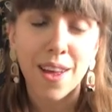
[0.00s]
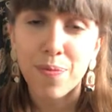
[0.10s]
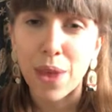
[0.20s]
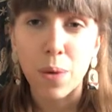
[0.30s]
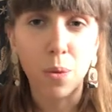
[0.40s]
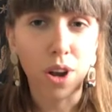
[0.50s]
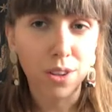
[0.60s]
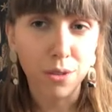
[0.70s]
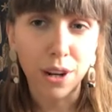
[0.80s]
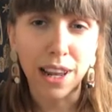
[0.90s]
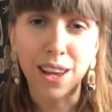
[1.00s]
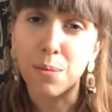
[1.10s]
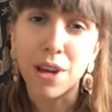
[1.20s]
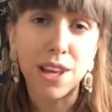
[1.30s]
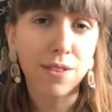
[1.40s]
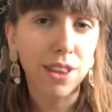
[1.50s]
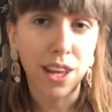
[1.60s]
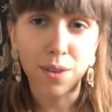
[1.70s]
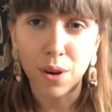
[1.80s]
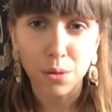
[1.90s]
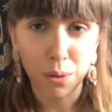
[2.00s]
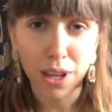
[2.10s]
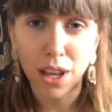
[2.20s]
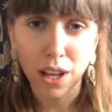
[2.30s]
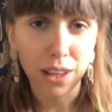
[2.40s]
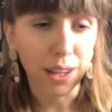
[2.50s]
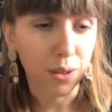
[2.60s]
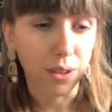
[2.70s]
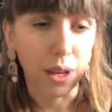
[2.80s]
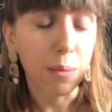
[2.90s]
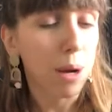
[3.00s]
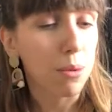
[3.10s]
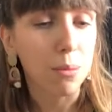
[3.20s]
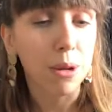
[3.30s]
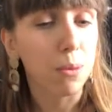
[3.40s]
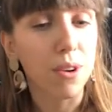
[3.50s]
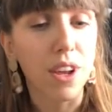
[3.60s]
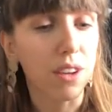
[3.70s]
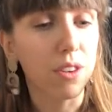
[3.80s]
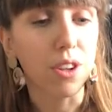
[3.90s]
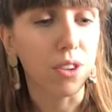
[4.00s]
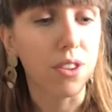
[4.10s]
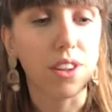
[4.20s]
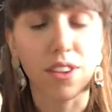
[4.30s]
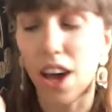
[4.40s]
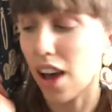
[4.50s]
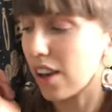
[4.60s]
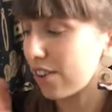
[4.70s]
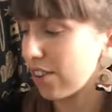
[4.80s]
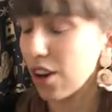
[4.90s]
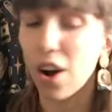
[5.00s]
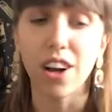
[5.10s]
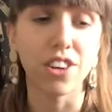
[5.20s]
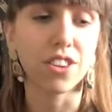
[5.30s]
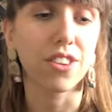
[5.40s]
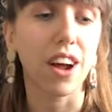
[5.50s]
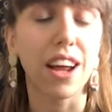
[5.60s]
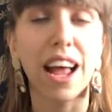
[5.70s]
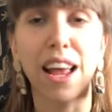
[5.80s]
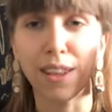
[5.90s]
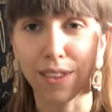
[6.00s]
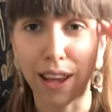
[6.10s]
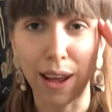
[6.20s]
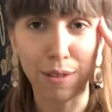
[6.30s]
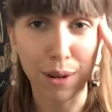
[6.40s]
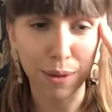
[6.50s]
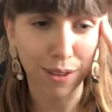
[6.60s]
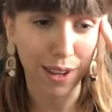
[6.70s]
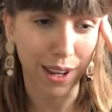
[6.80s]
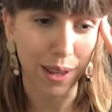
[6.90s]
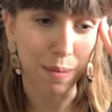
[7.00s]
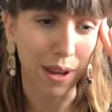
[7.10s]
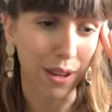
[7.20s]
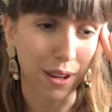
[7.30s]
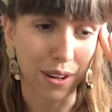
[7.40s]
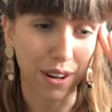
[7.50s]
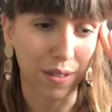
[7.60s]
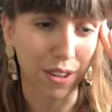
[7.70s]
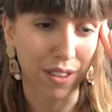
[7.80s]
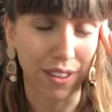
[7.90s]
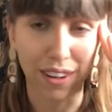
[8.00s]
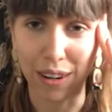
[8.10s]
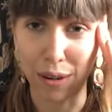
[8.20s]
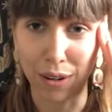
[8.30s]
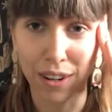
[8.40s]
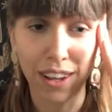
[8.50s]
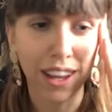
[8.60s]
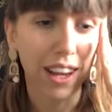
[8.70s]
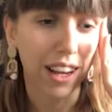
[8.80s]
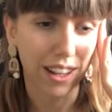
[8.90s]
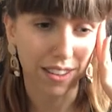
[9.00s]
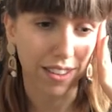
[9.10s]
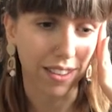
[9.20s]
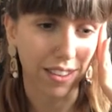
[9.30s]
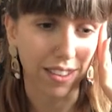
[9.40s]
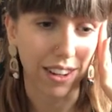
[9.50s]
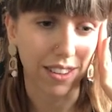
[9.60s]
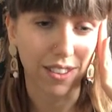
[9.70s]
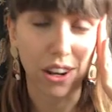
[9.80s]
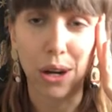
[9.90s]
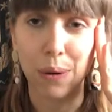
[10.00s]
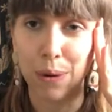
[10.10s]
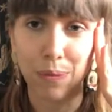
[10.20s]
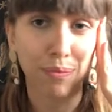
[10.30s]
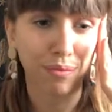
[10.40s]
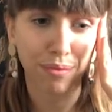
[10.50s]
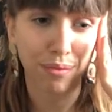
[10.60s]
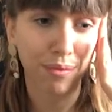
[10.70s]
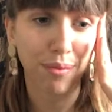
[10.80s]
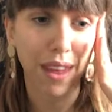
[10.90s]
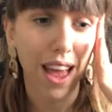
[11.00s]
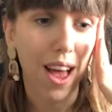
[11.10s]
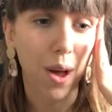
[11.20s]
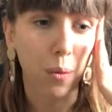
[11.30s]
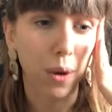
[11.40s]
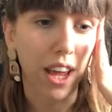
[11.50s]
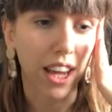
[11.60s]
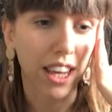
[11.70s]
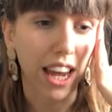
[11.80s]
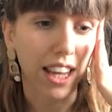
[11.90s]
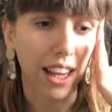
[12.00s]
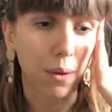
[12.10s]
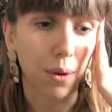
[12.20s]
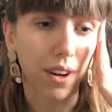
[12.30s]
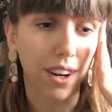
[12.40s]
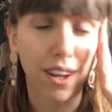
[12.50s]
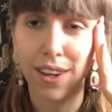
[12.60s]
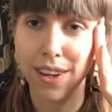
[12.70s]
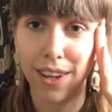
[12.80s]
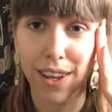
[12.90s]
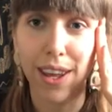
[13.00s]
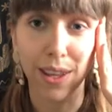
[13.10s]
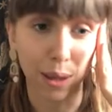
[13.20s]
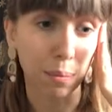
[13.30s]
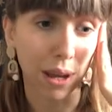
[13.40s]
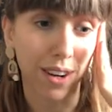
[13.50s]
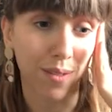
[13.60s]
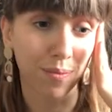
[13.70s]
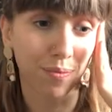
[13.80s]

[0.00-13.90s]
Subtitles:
It works for a clown, but even then, if I was making a clown sim, I probably wouldn't even use this hair, so I hate it. Every time I see it in the menu, I'm just like, no, it's disgusting, so we're getting that one in the bin.